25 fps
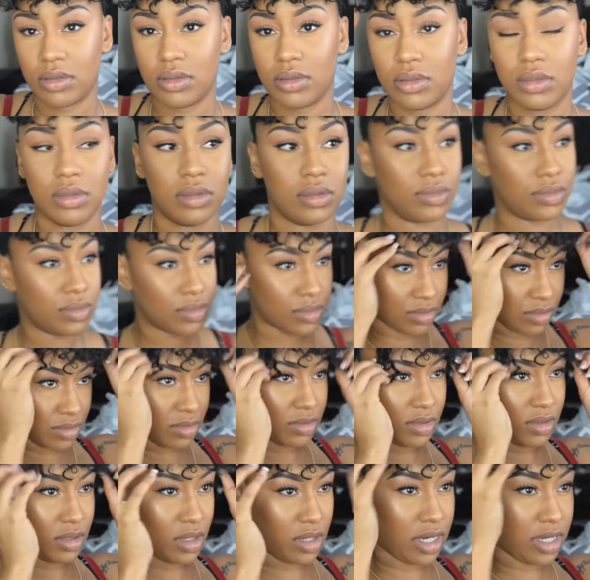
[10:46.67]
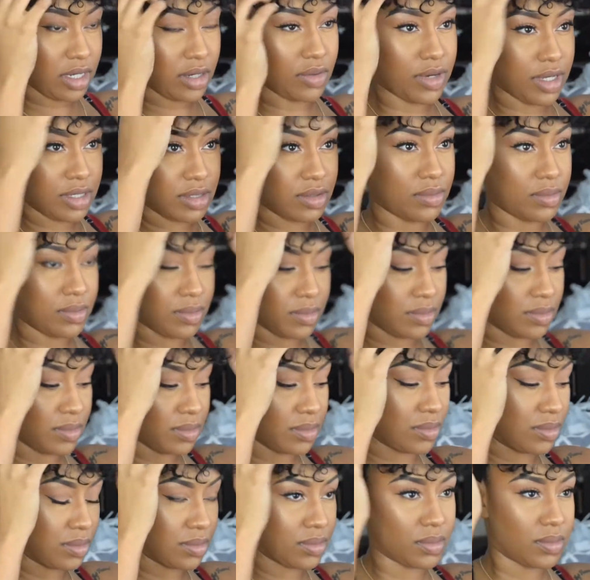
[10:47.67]
You guys let me know what you think below.
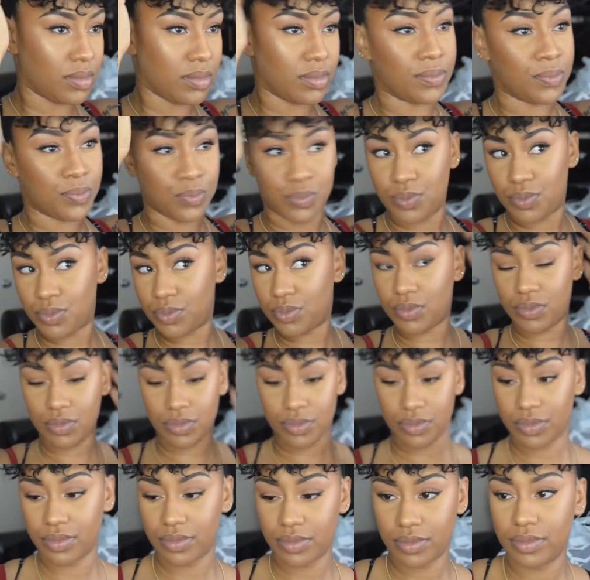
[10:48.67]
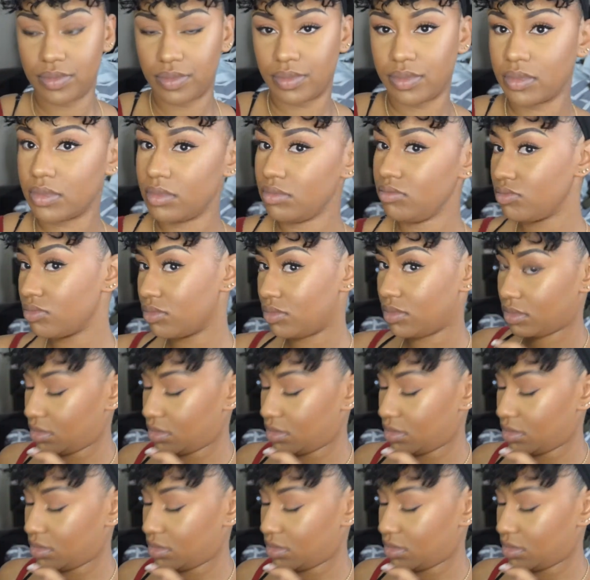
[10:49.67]
Feel free to leave any questions, comments.